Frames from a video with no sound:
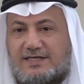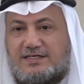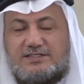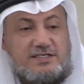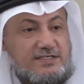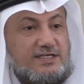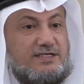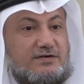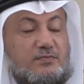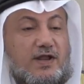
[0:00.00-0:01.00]

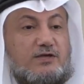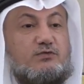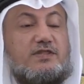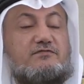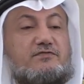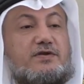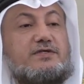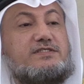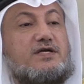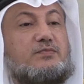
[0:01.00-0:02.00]
She replied with a
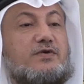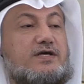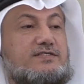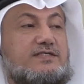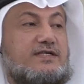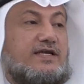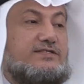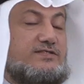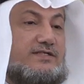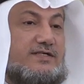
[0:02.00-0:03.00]
very surprising
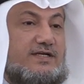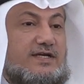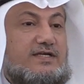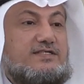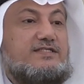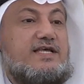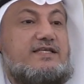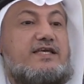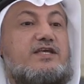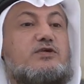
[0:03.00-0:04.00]
answer. She
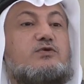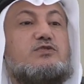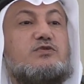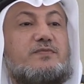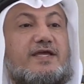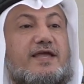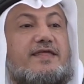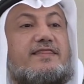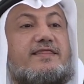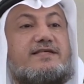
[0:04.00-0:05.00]
said he used to
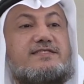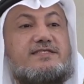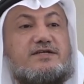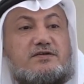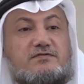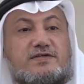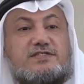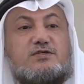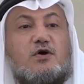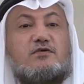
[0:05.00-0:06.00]
be in the
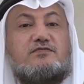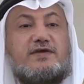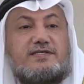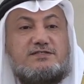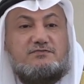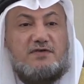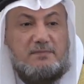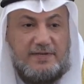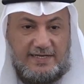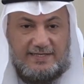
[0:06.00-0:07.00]
service of his
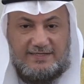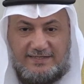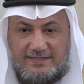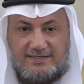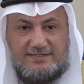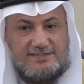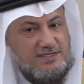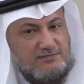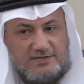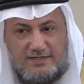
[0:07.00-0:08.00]
family,
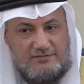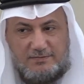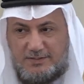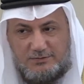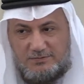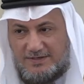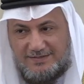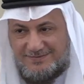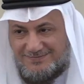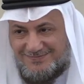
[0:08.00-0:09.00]
serving the family, subhanAllah.